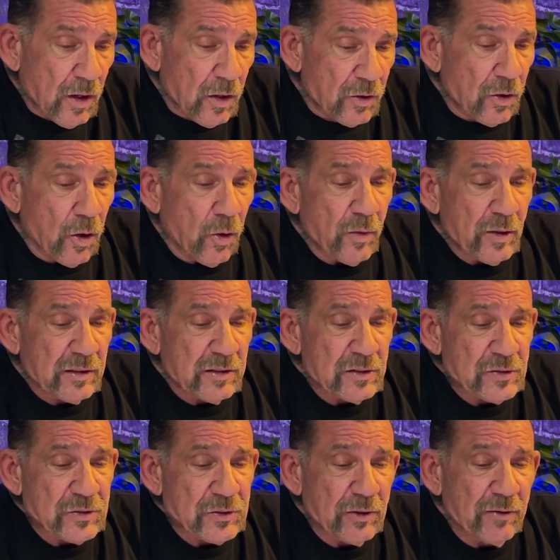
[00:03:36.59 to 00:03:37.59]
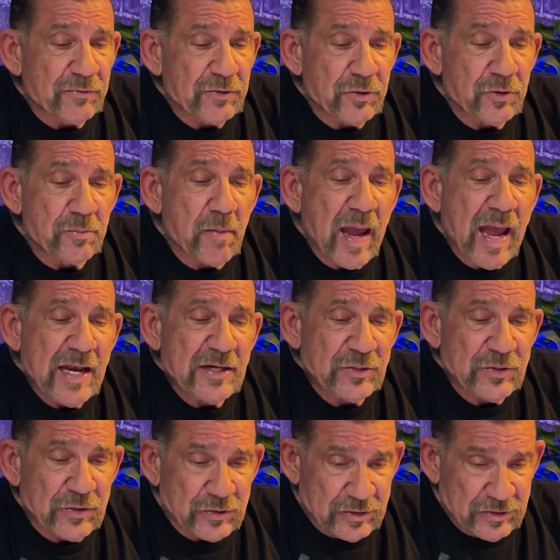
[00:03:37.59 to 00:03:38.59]
no one can serve two
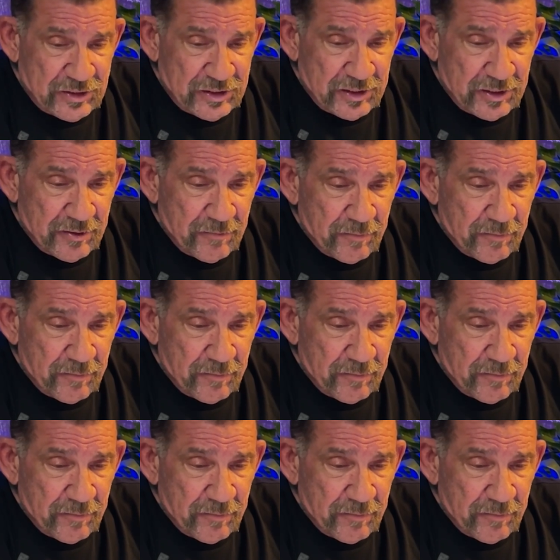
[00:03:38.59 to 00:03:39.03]
masters,